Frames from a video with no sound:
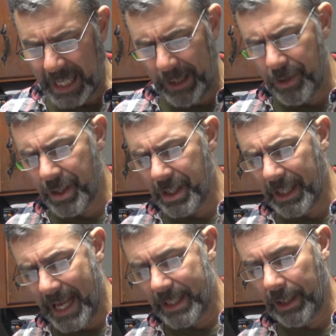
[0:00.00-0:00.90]
It loses
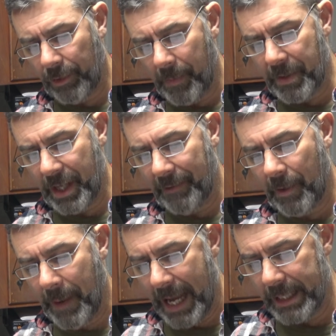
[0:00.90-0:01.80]
less than 3% of
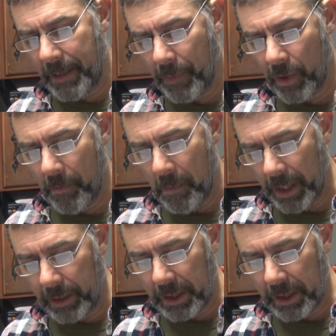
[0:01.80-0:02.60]
capacity per month.